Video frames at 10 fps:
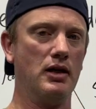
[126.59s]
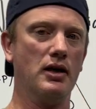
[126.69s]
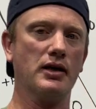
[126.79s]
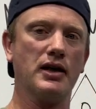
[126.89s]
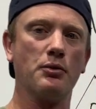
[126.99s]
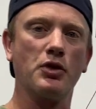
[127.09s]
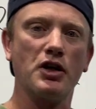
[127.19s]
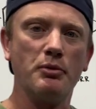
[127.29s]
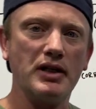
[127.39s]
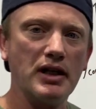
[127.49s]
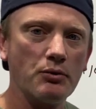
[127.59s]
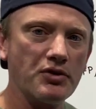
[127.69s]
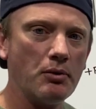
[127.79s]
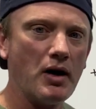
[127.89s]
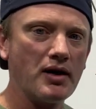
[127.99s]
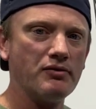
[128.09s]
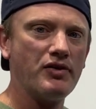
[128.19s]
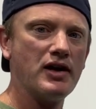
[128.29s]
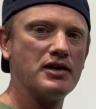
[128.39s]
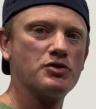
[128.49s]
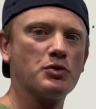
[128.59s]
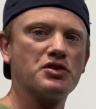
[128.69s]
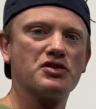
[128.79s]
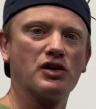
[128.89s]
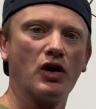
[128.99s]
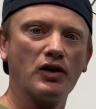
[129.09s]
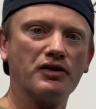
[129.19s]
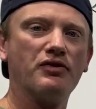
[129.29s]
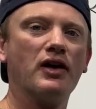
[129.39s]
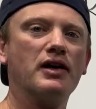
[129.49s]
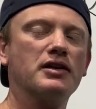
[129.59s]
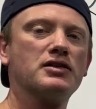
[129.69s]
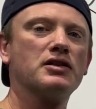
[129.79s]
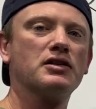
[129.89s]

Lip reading: Again, we're going to begin with the bottom phase, which is the learning phase.